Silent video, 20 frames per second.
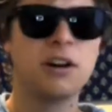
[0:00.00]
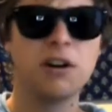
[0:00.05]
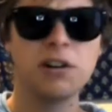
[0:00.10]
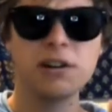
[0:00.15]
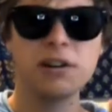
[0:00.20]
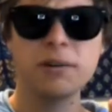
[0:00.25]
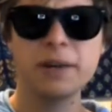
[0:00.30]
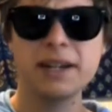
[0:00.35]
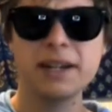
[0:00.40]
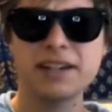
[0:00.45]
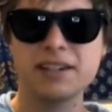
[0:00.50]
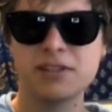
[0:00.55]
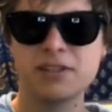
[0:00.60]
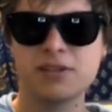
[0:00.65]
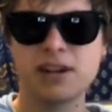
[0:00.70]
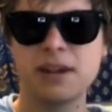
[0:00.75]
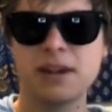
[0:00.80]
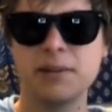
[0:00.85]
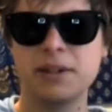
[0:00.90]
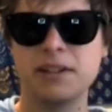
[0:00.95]
Only way I can
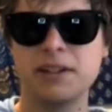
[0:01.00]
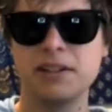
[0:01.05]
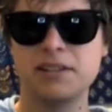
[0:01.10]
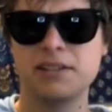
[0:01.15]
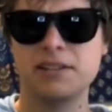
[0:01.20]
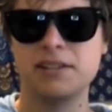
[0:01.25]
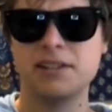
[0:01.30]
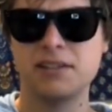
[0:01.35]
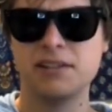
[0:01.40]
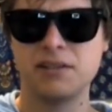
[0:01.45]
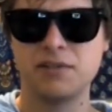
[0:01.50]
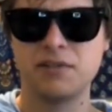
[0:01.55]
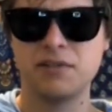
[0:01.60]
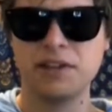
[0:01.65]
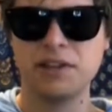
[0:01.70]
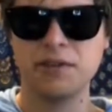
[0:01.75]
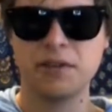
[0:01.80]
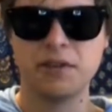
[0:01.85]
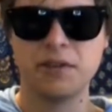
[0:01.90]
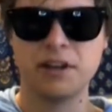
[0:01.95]
describe it is it's a
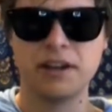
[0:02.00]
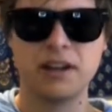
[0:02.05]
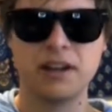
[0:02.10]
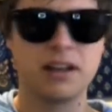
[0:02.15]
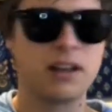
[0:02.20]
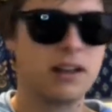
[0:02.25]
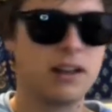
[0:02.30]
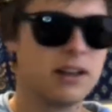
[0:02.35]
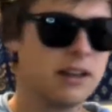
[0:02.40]
flavor thing.